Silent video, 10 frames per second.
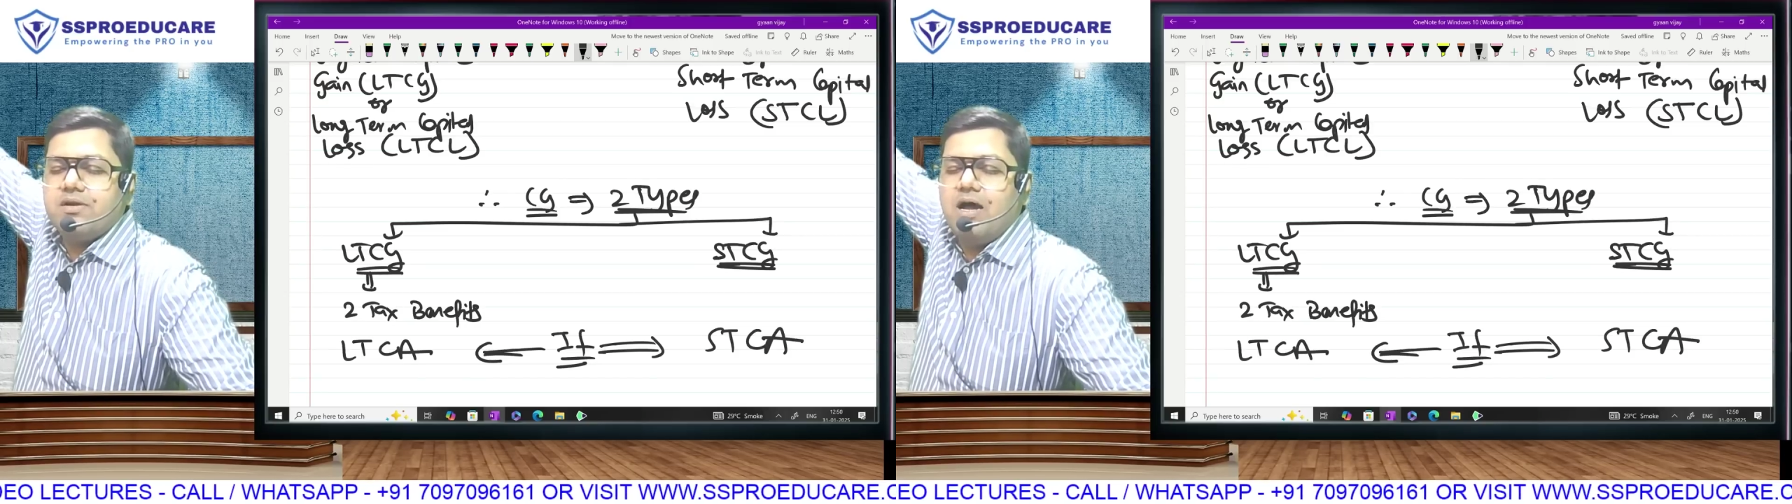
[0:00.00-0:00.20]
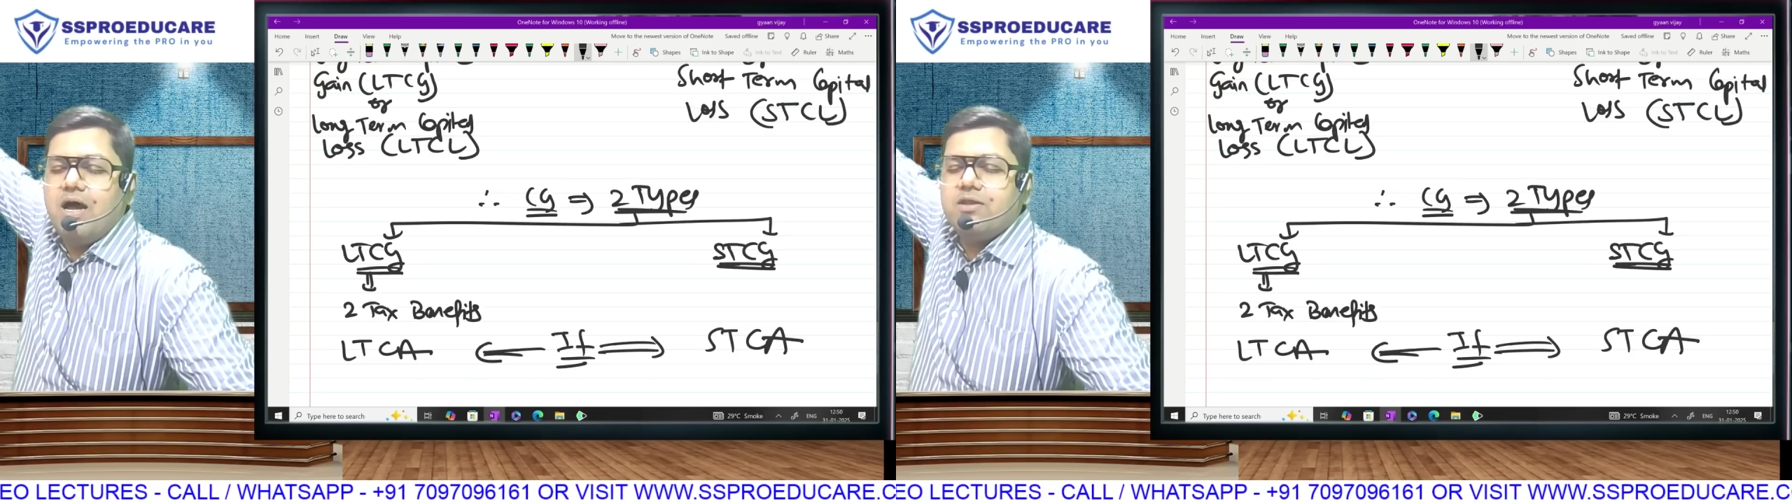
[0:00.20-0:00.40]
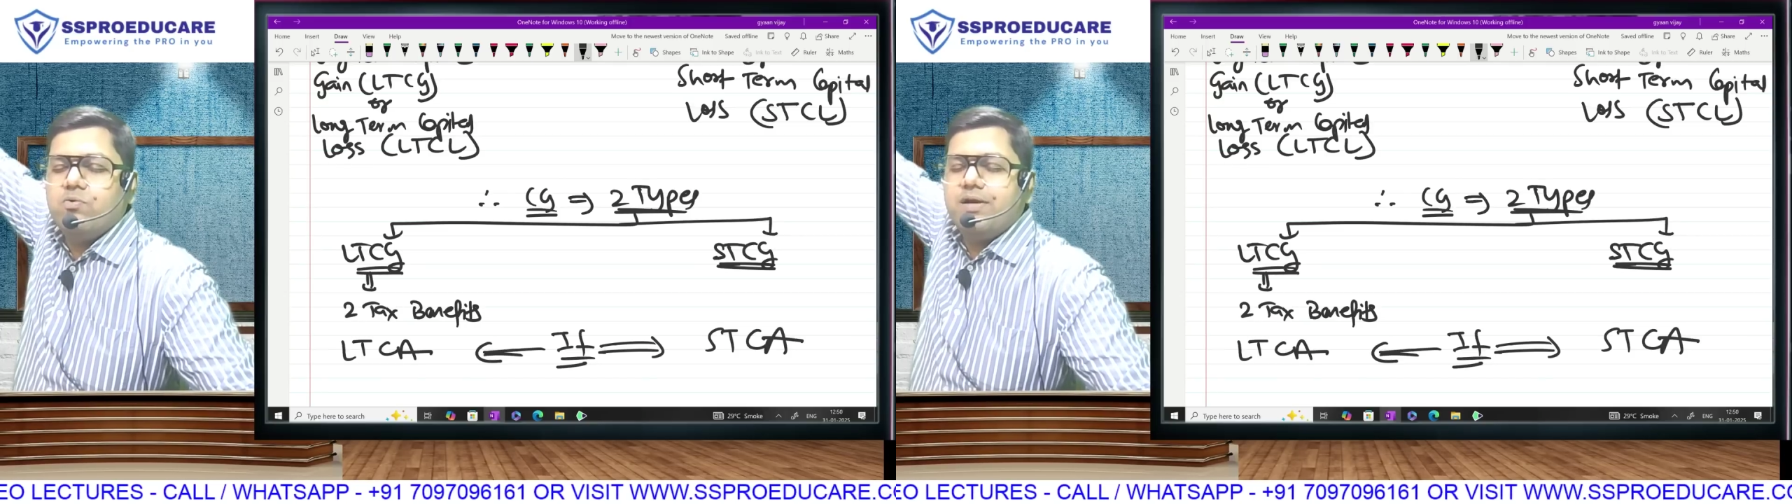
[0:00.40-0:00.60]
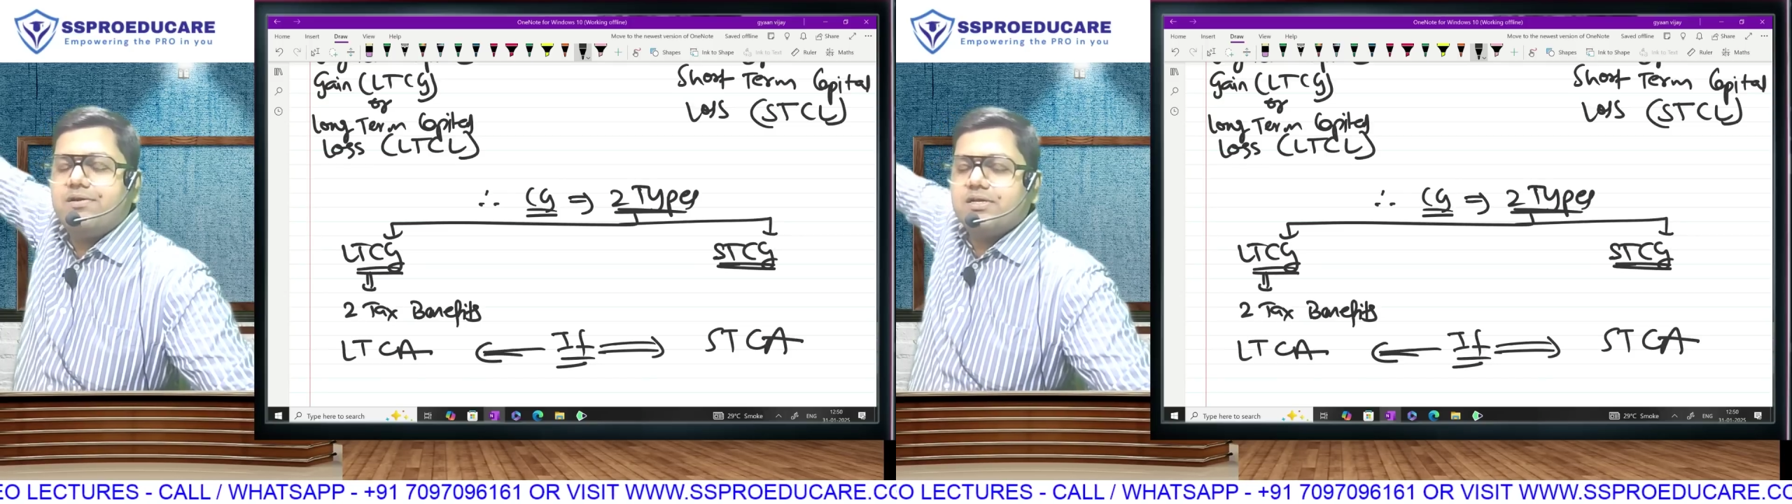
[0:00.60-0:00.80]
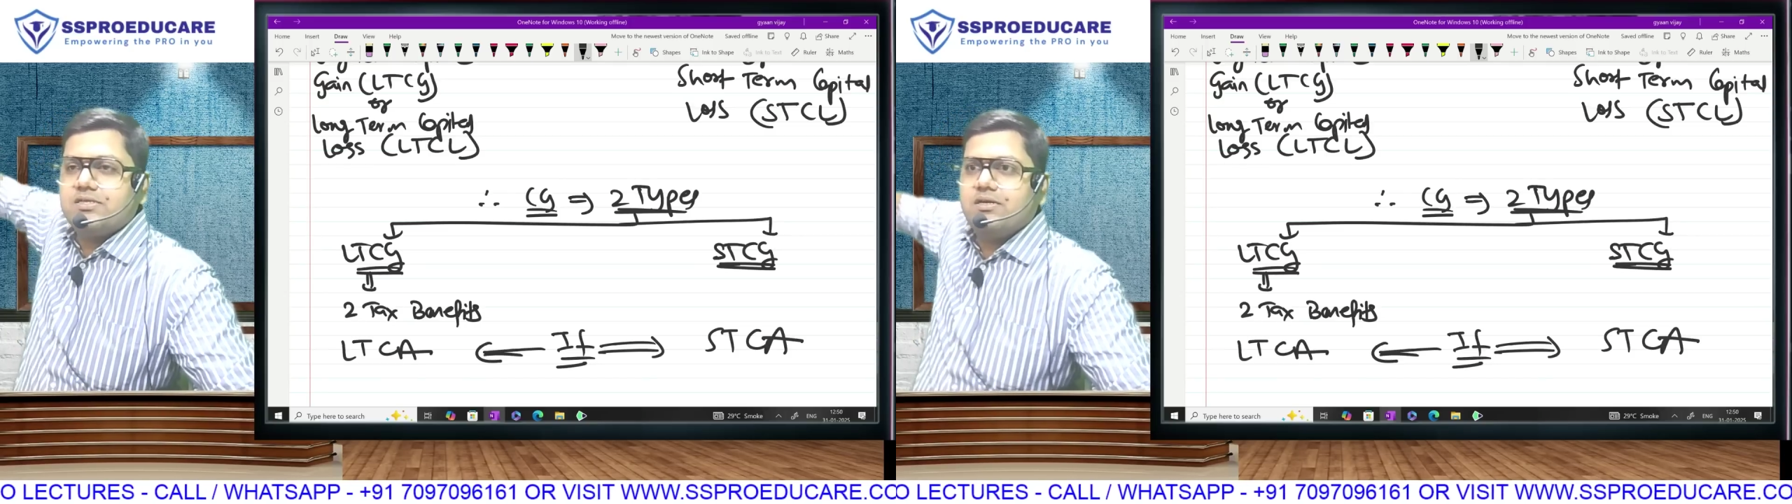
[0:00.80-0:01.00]
Are you
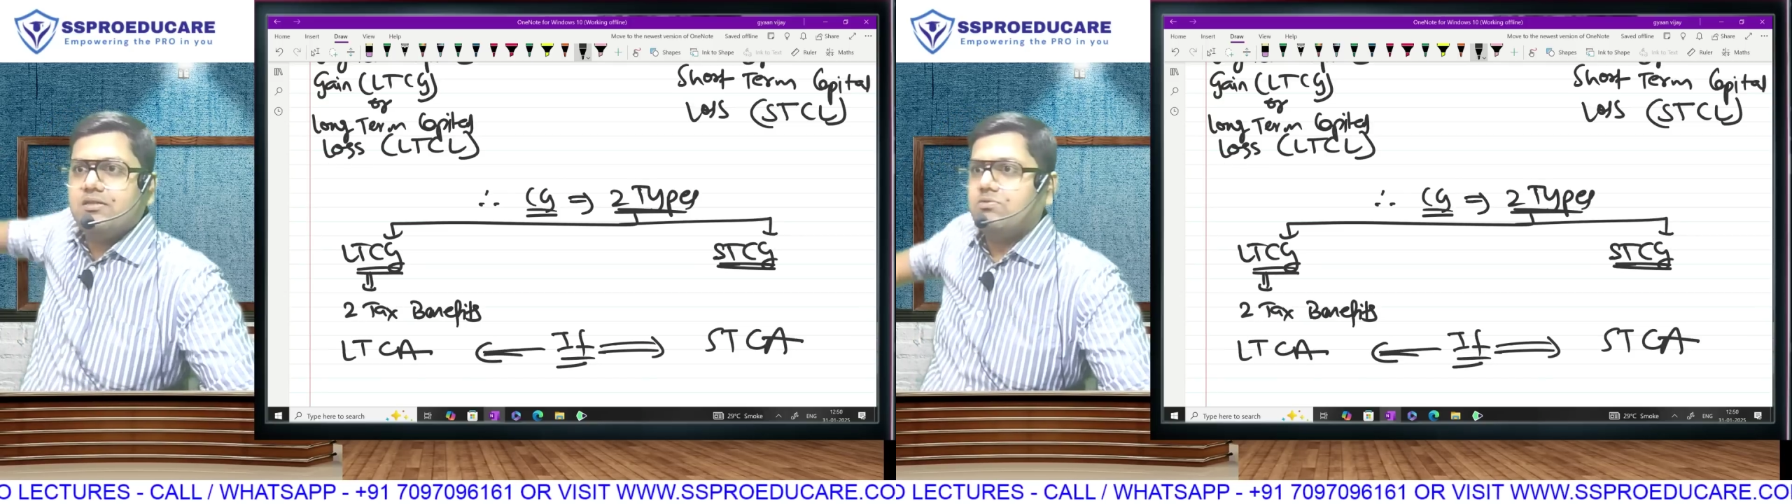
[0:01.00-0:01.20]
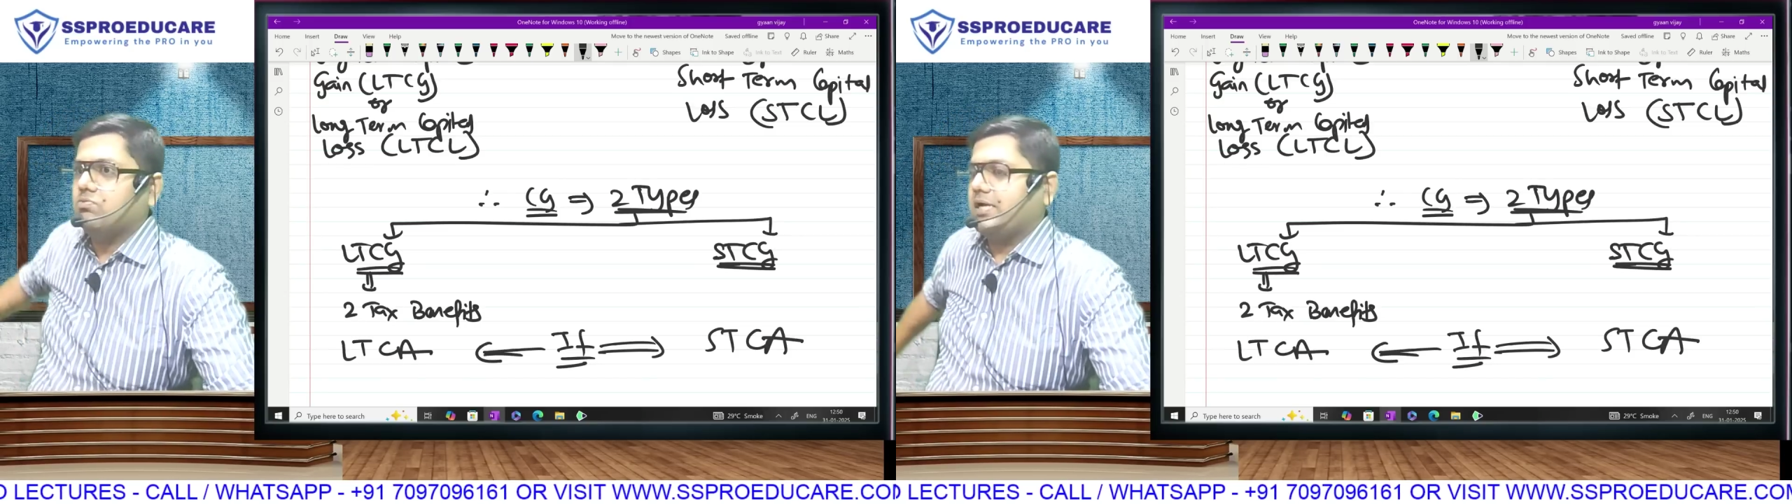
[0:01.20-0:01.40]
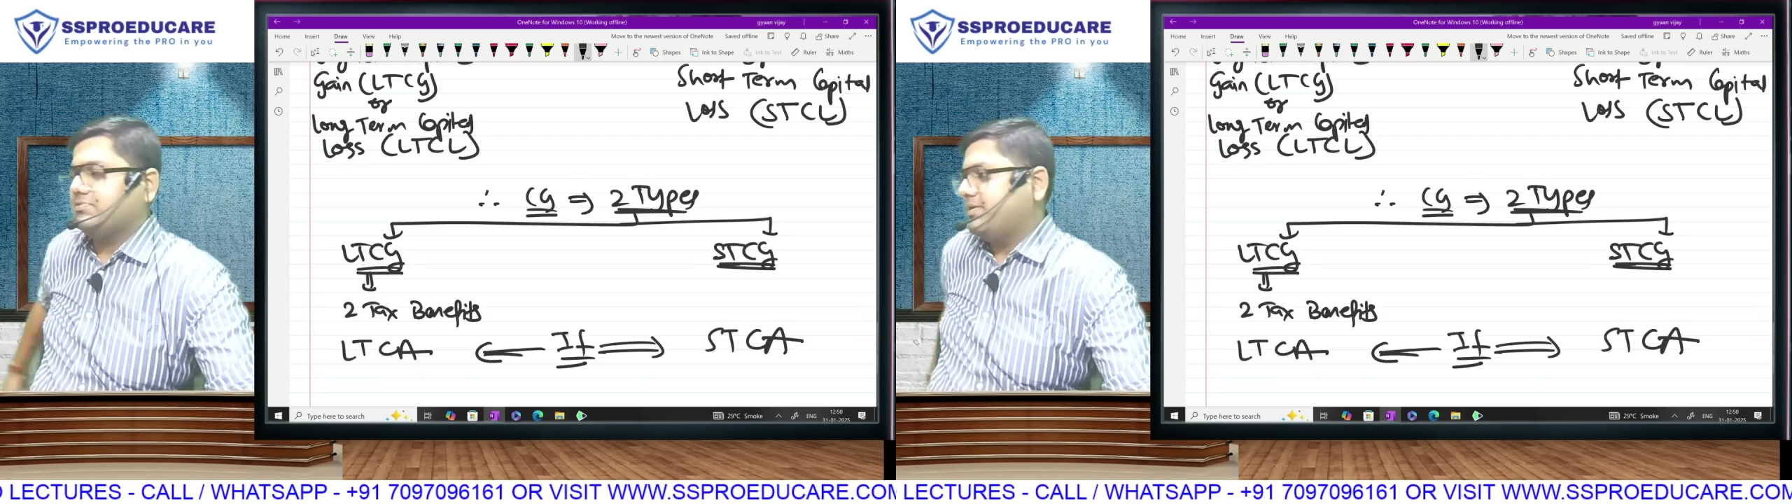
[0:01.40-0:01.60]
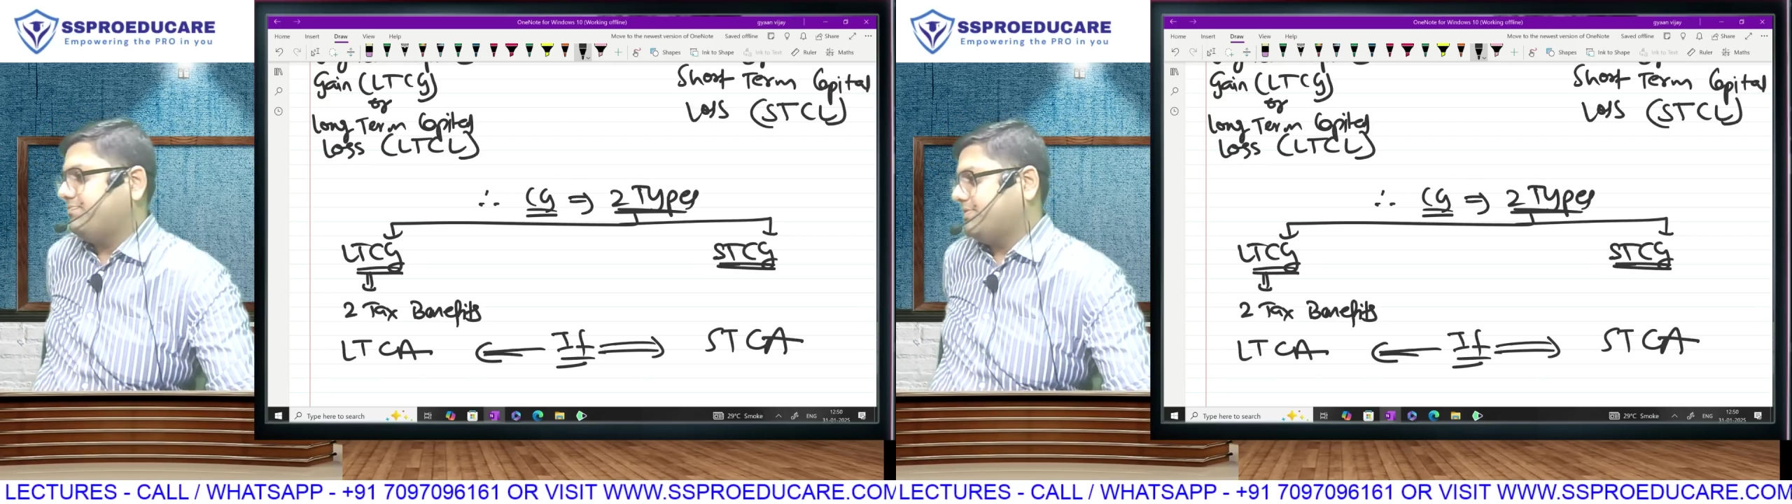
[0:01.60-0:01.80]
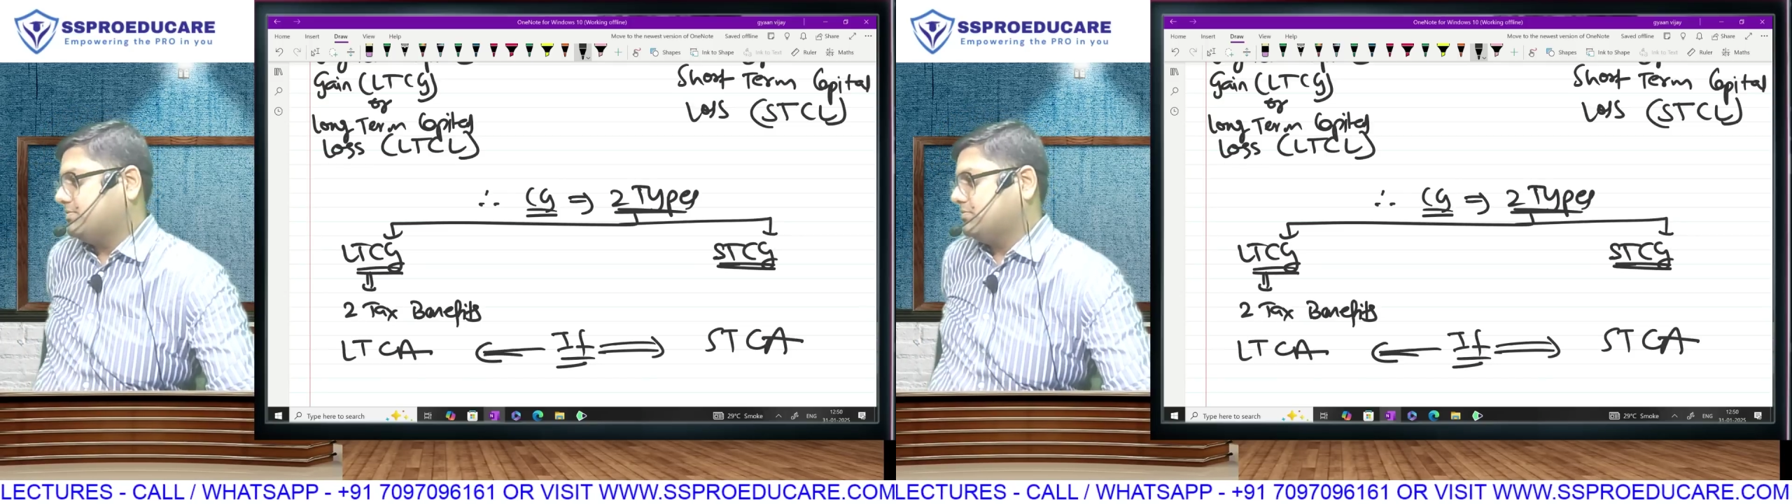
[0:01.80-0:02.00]
interested in the two tax
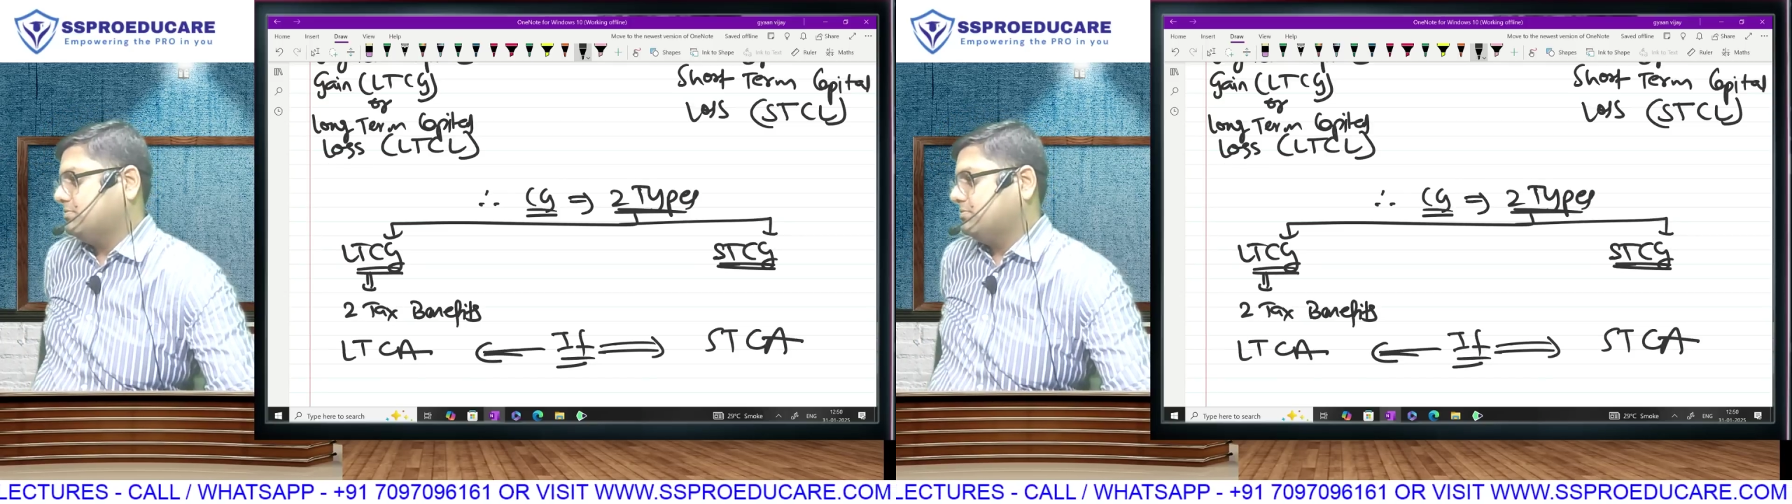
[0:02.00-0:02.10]
benefits?